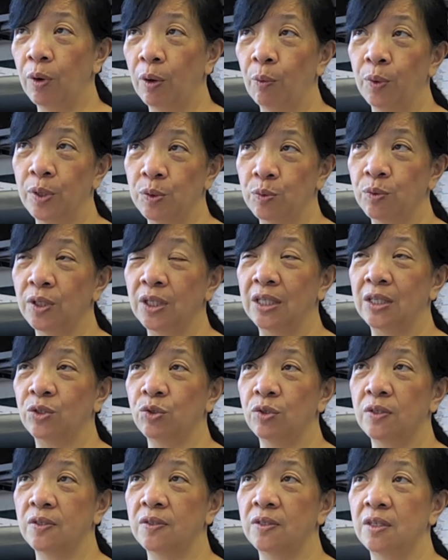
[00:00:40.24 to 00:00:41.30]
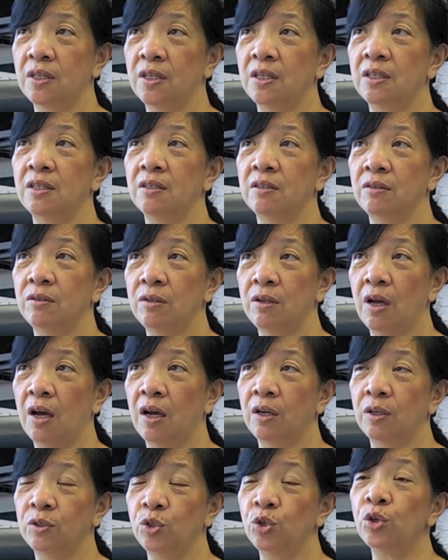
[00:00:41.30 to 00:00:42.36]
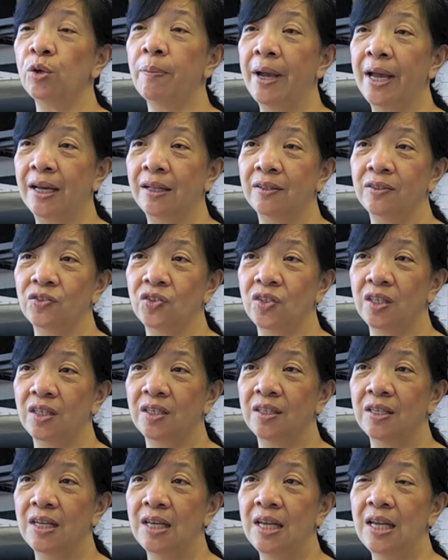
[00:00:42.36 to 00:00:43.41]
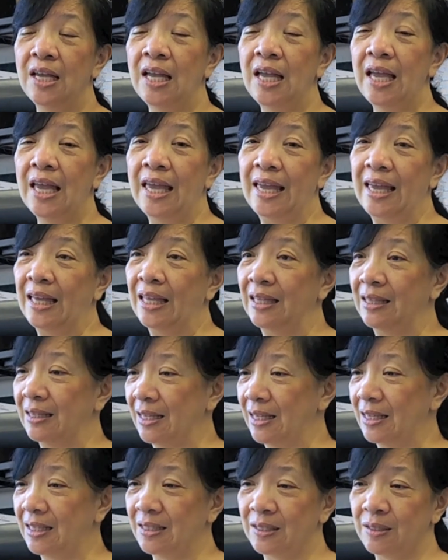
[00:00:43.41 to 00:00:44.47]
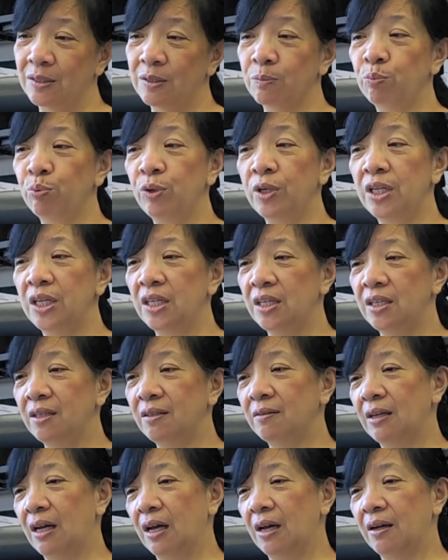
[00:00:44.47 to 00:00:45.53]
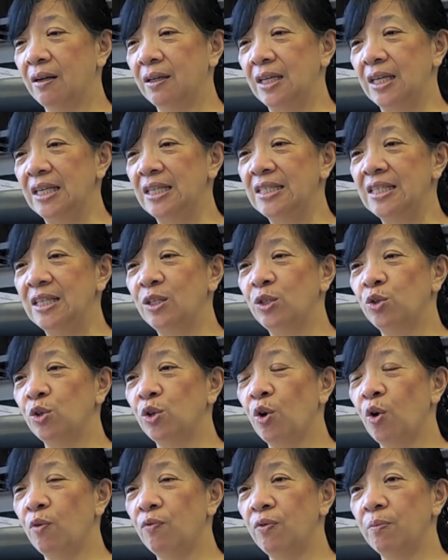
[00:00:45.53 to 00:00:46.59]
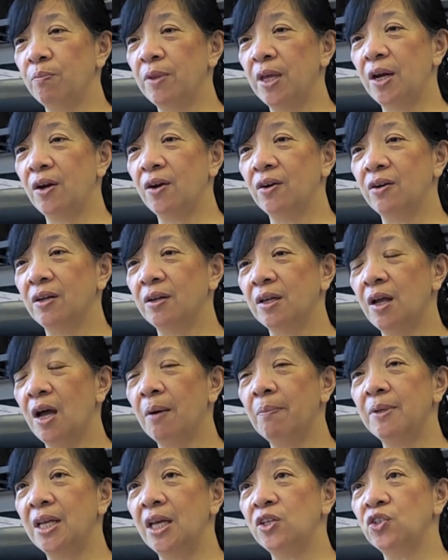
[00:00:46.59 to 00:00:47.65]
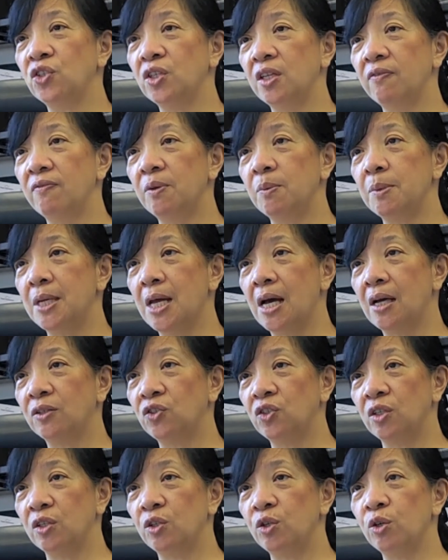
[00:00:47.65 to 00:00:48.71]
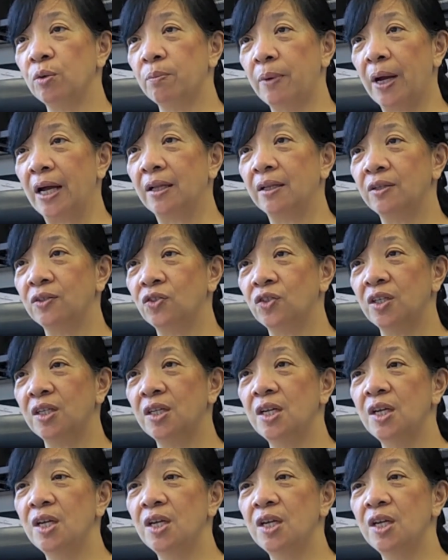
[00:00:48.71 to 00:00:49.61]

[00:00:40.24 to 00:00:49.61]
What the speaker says: was really interested in neurobiology. And it's pretty easy to go from there, a combination of immunology and neurobiology,